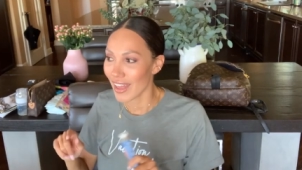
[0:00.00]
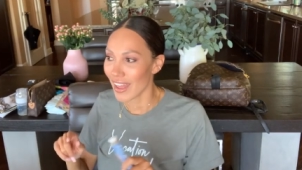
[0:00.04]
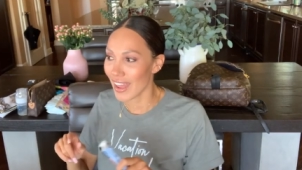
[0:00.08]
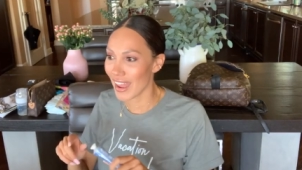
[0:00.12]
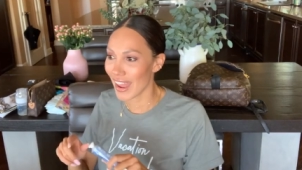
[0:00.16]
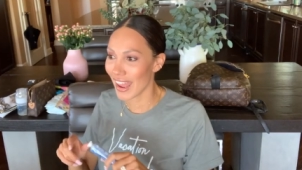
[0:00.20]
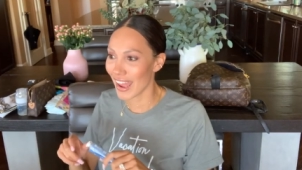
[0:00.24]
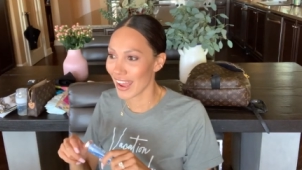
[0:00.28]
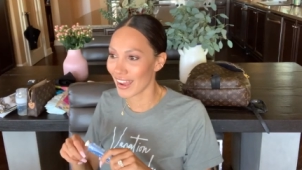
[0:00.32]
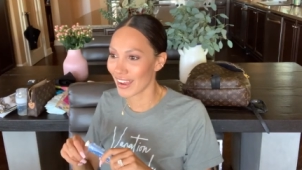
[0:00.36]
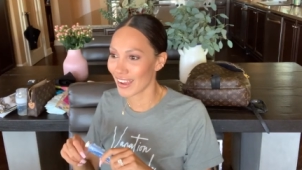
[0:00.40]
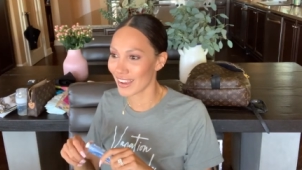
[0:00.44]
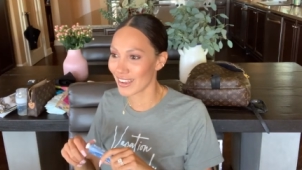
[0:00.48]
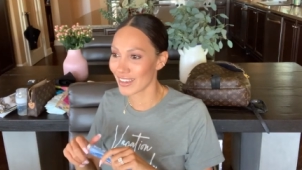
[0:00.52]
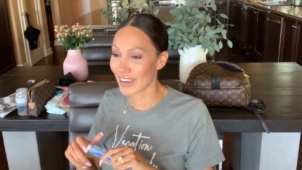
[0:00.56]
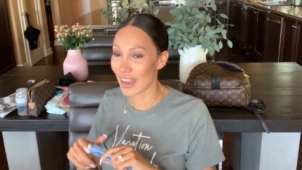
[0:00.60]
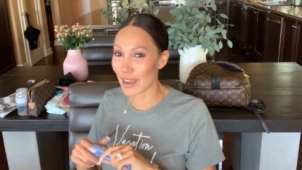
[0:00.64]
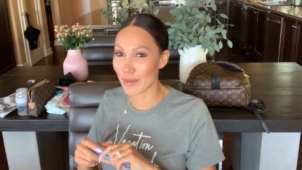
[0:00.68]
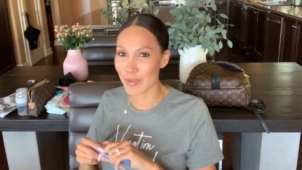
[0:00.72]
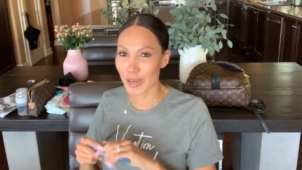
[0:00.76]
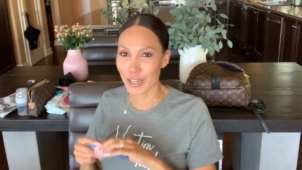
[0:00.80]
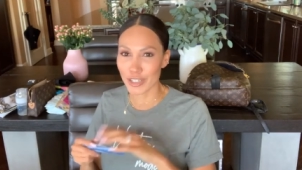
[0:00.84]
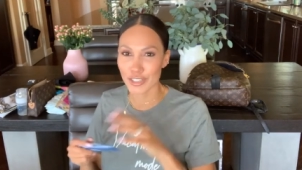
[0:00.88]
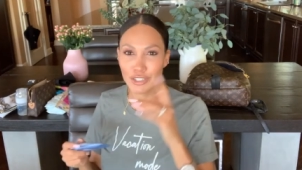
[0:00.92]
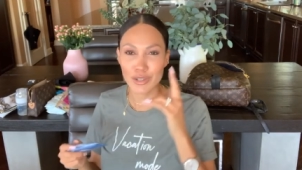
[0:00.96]
and
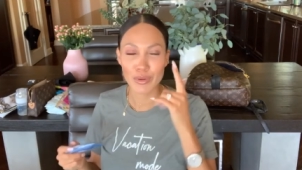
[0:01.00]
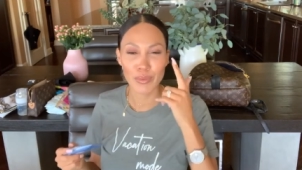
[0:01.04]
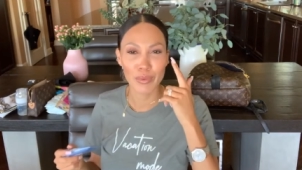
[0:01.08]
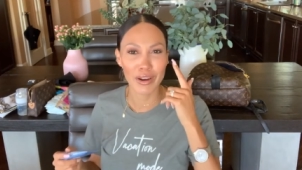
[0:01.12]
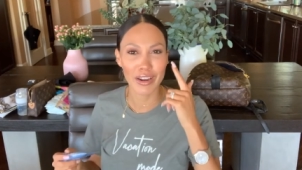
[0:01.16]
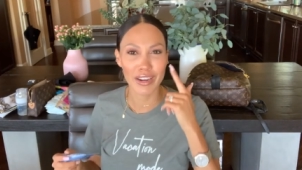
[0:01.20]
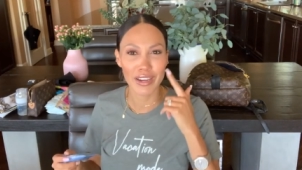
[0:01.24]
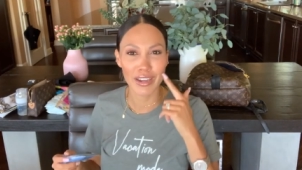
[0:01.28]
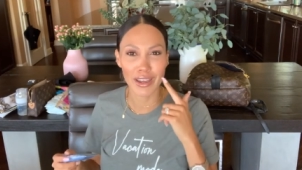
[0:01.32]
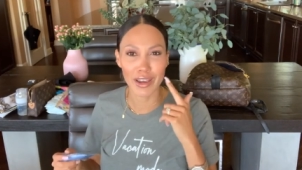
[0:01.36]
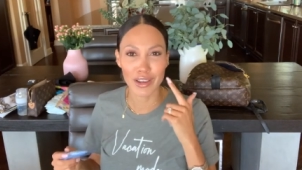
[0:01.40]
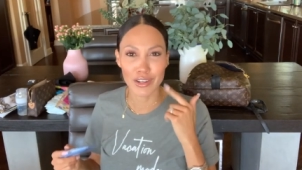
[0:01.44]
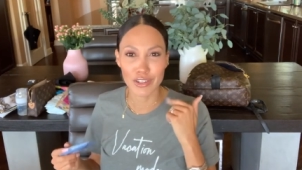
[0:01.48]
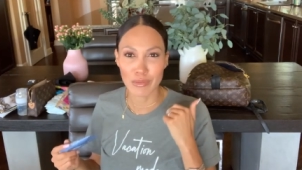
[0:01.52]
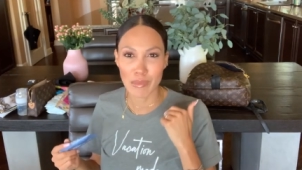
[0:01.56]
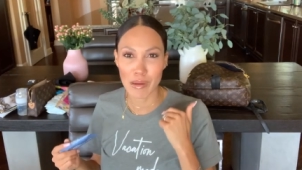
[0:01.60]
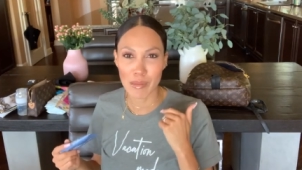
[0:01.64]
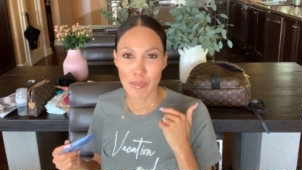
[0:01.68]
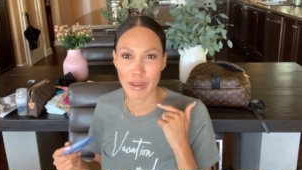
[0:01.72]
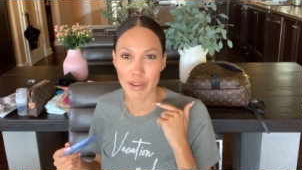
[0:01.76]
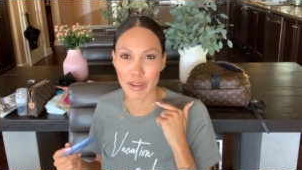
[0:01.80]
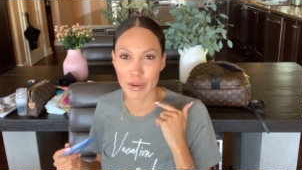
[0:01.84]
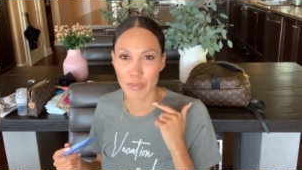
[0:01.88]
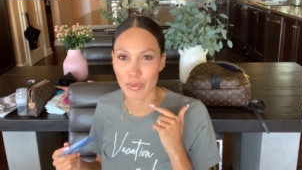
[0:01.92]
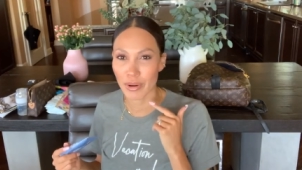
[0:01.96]
I'm actually wearing it under my
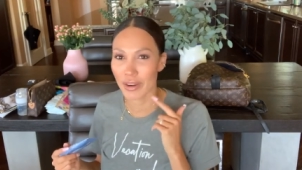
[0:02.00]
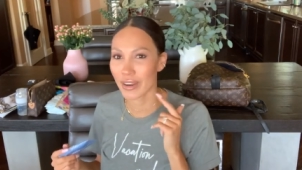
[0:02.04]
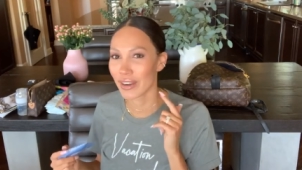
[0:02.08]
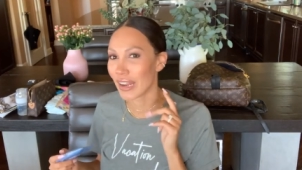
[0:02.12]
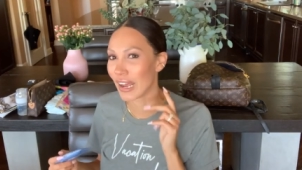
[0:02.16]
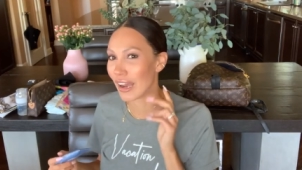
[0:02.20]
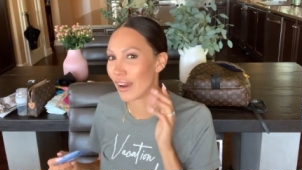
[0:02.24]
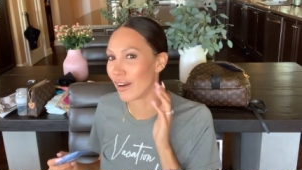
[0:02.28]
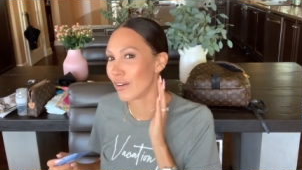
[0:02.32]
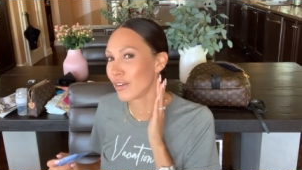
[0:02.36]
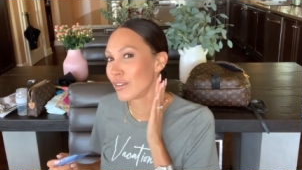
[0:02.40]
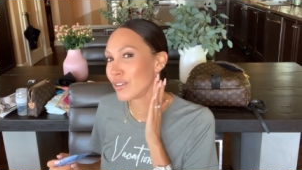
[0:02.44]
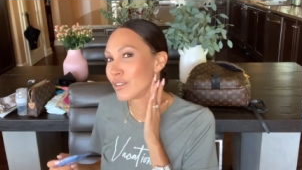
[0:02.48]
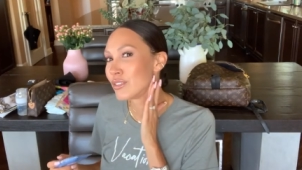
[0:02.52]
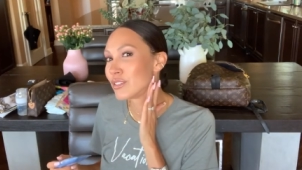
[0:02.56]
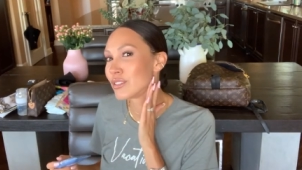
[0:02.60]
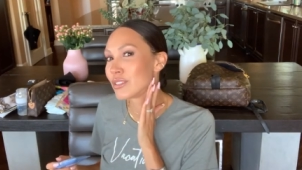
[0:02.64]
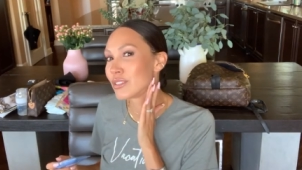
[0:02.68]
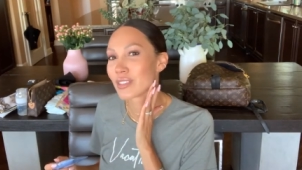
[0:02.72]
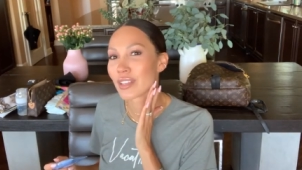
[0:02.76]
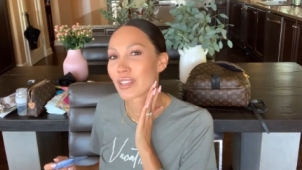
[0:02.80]
makeup right now, and